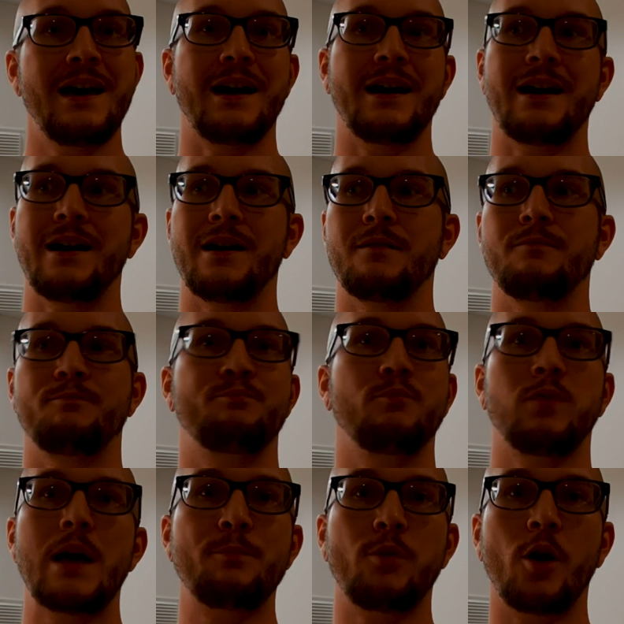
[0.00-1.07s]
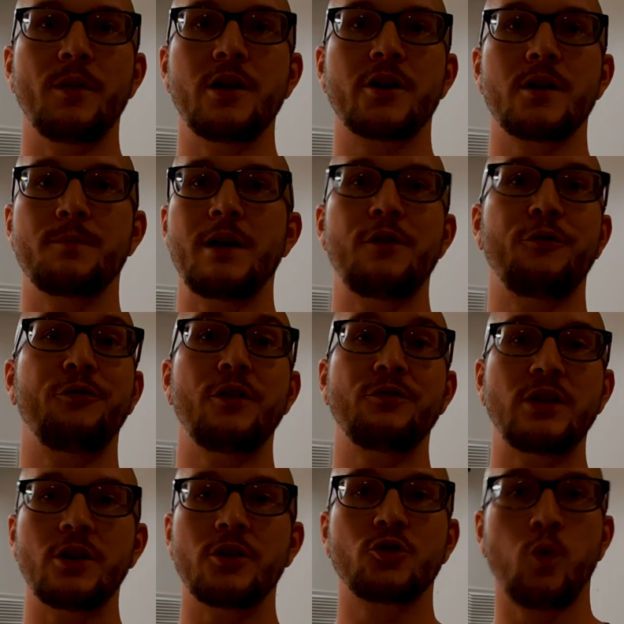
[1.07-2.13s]
a light bulb that you're gonna pay
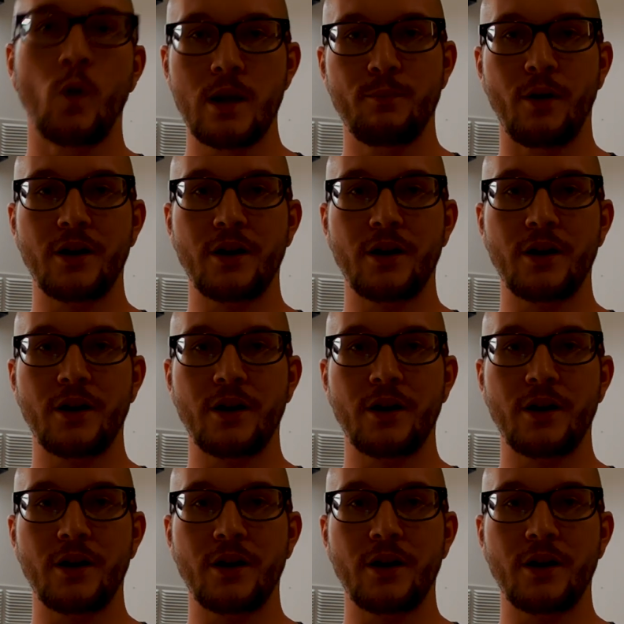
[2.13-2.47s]
15 or 20